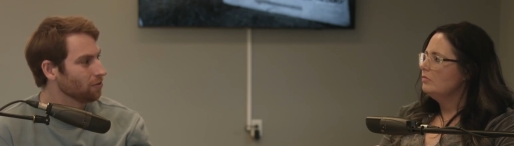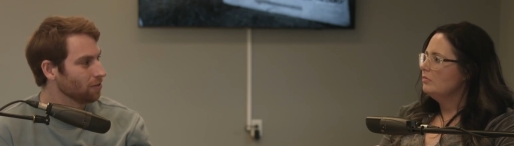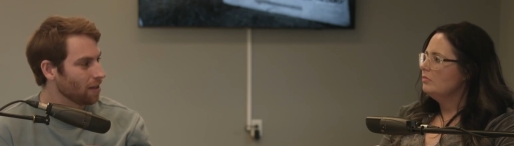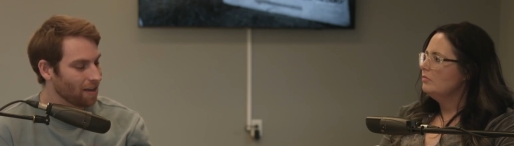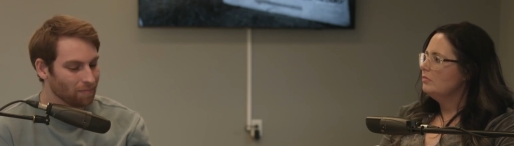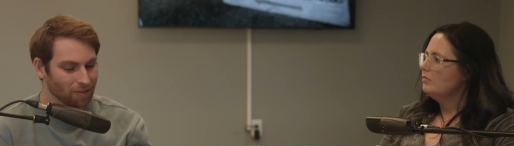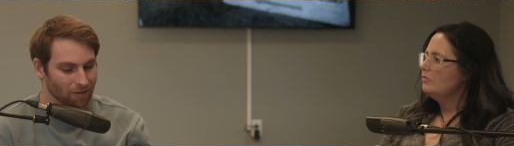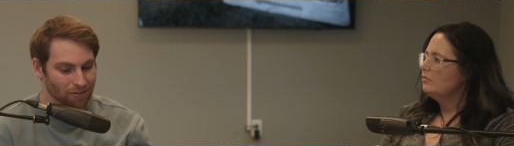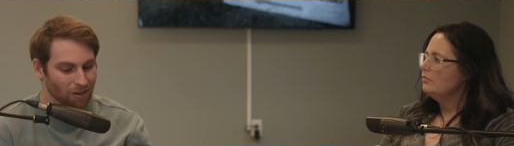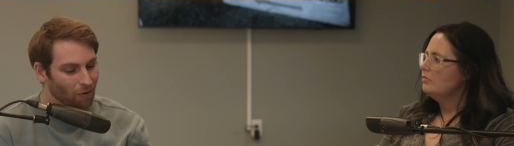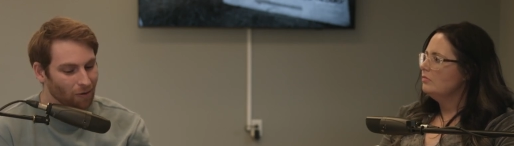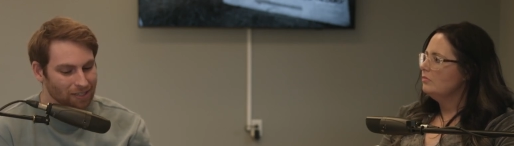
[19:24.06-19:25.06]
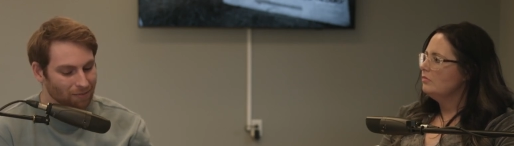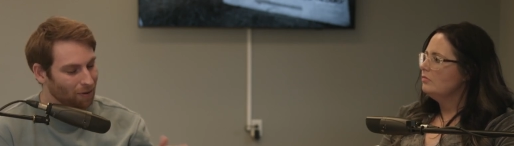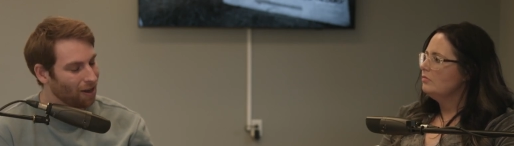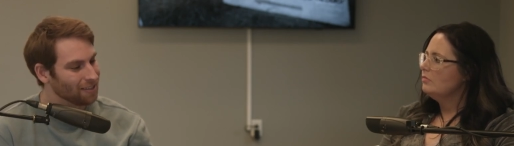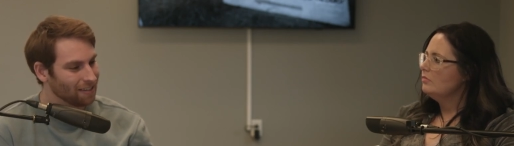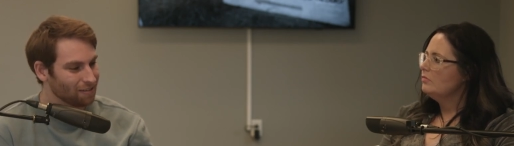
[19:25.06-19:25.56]
Speaker 1: for that. But there's always a
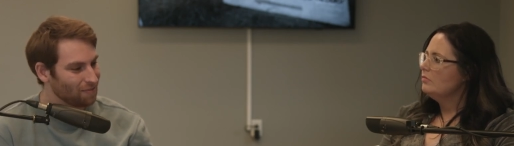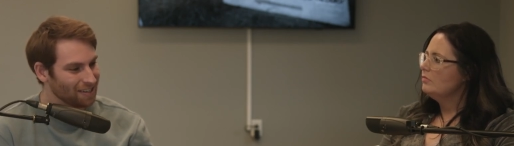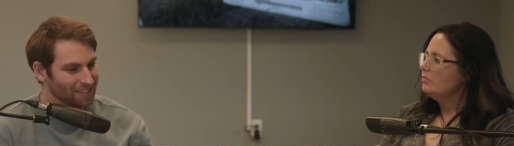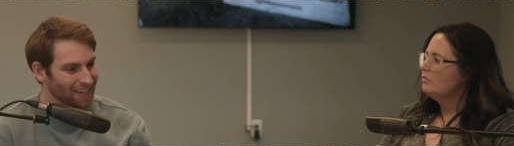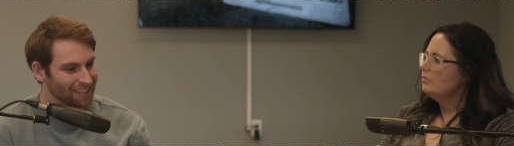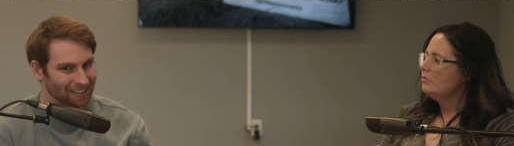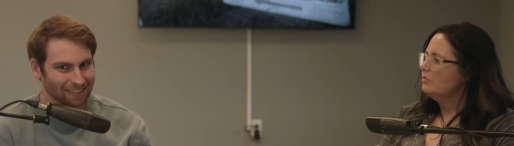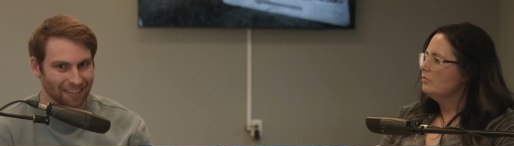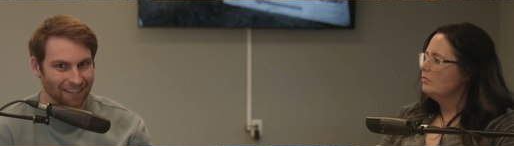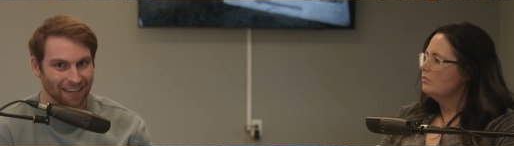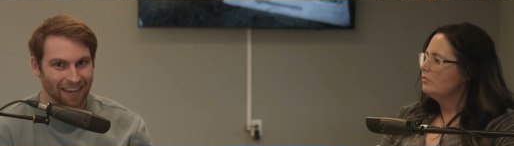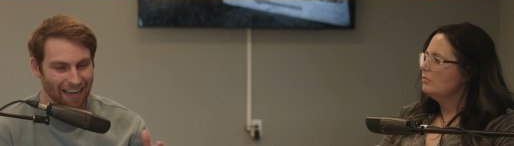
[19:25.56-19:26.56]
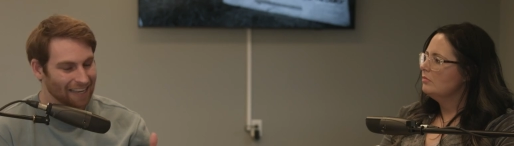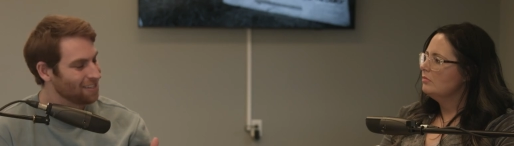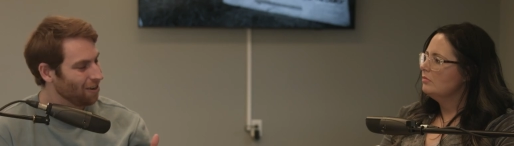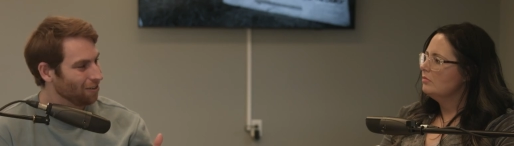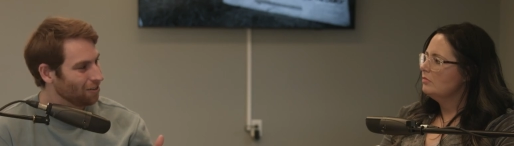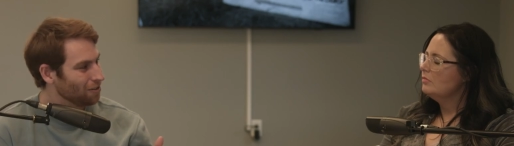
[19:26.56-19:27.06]
positive spin. As Jason said, it's
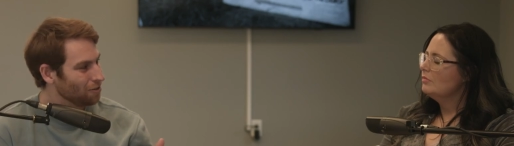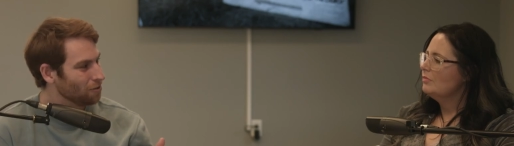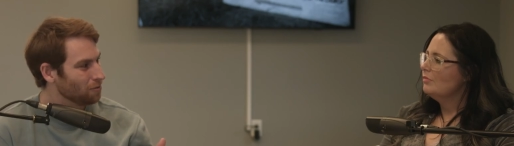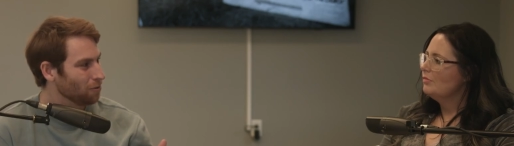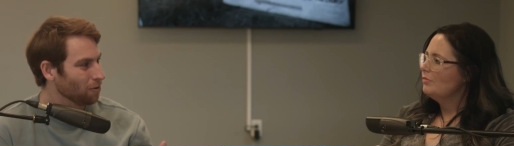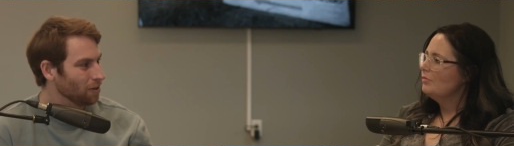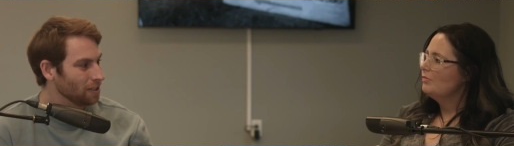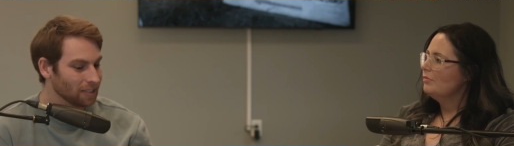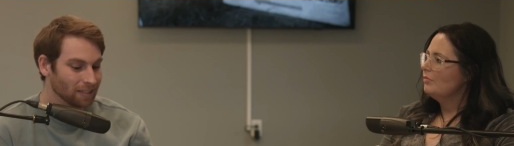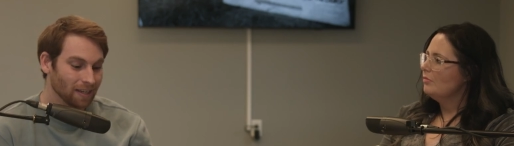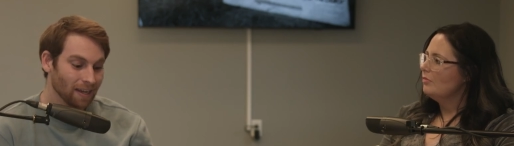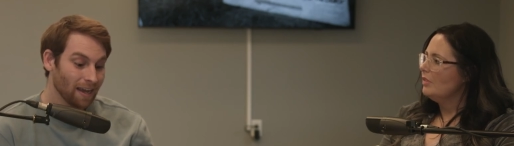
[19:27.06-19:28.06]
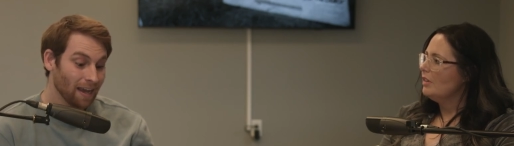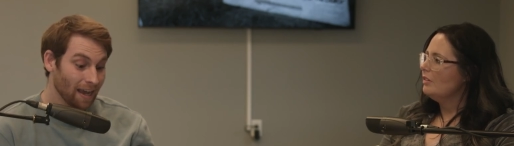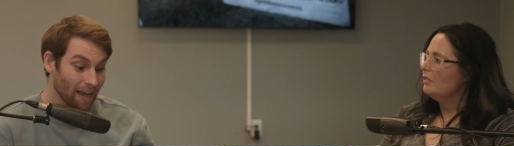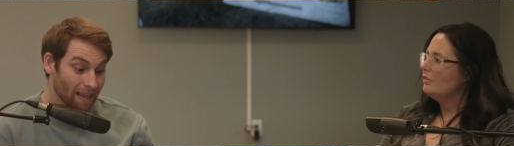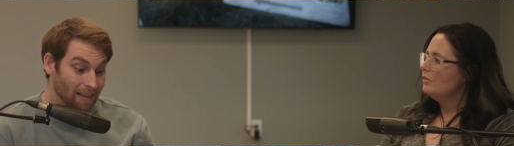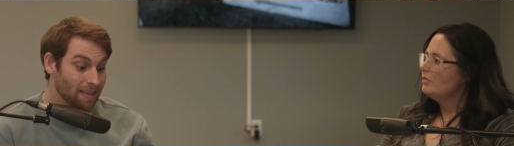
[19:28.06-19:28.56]
called good news for a reason. Yeah.
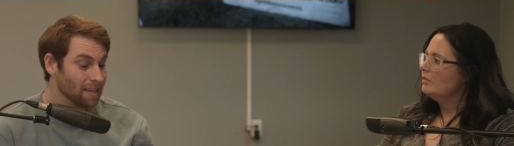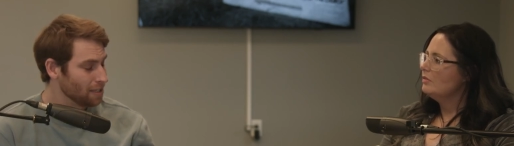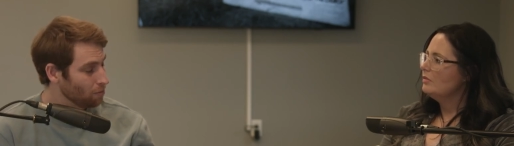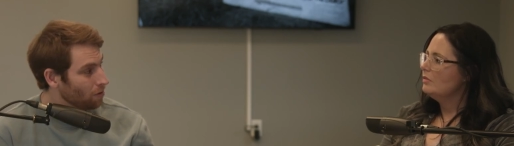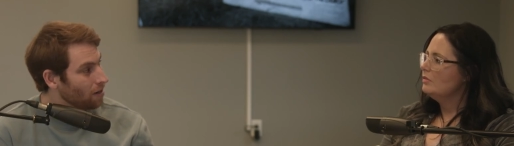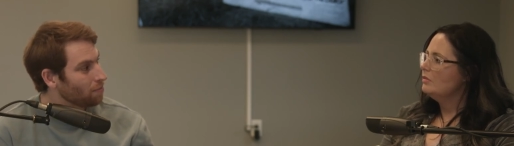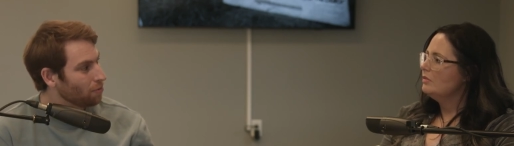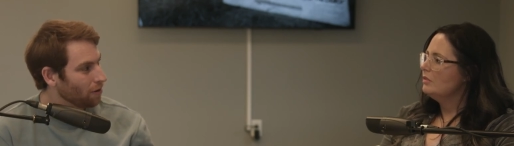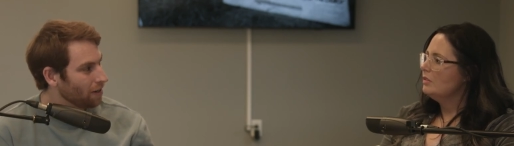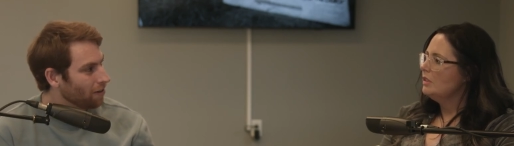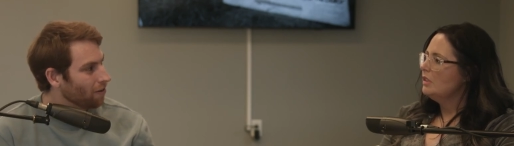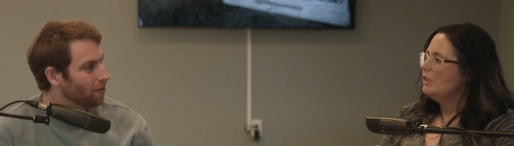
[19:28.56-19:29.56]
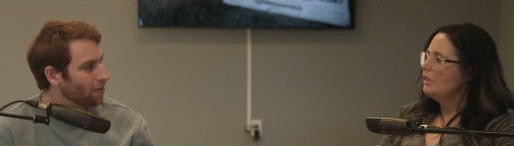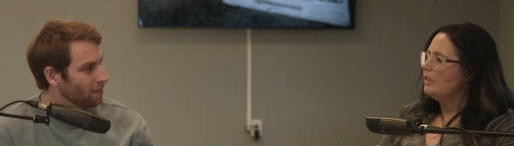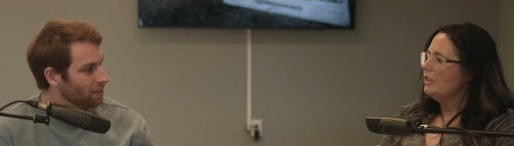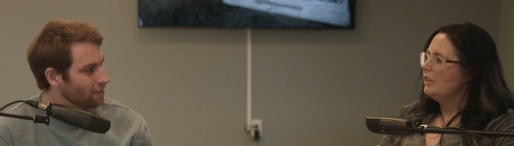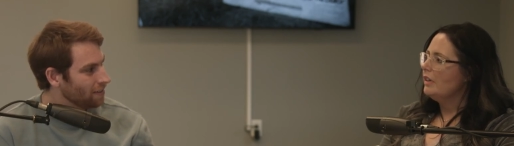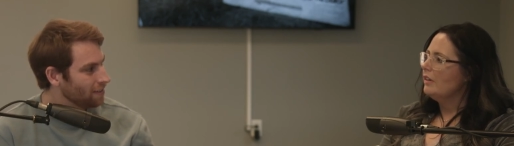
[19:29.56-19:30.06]
This one hit pretty hard.
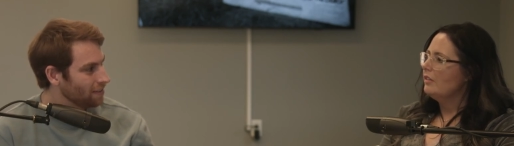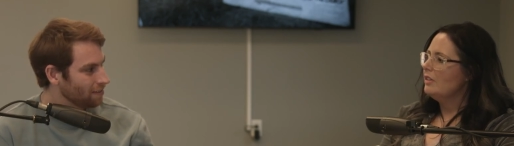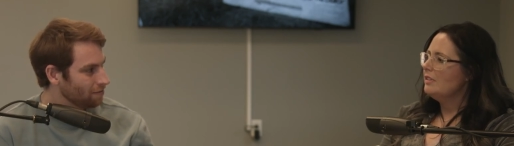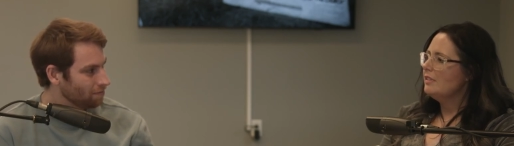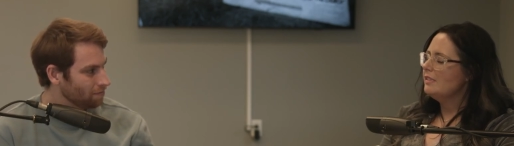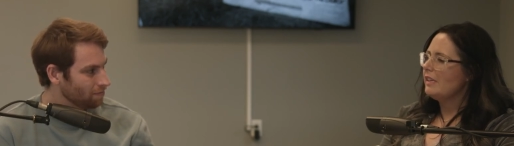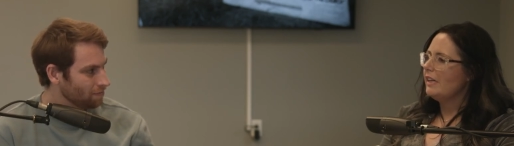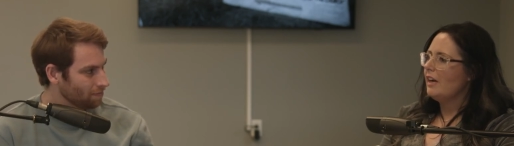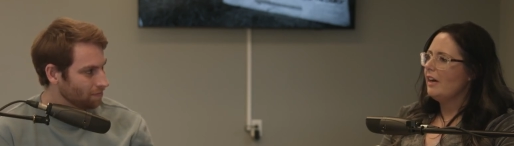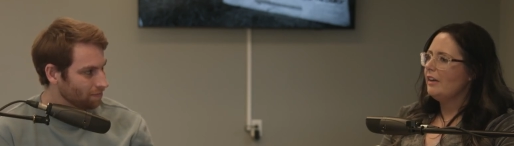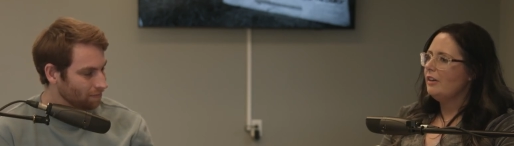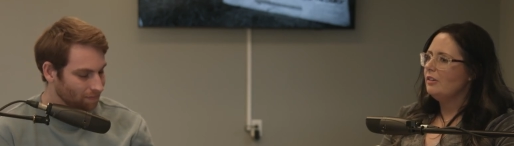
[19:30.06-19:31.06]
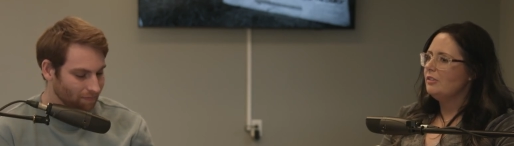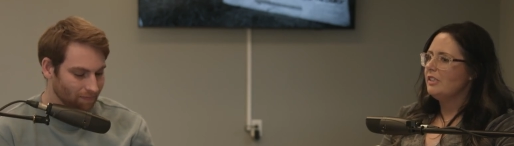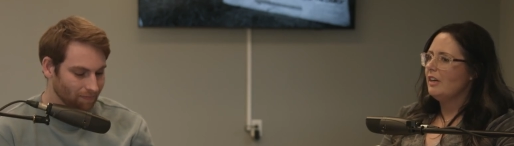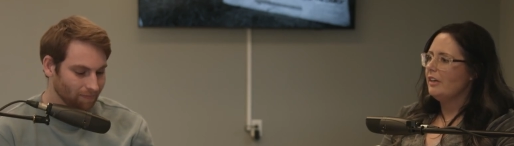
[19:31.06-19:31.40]
Speaker 2: Yeah, this is that iron to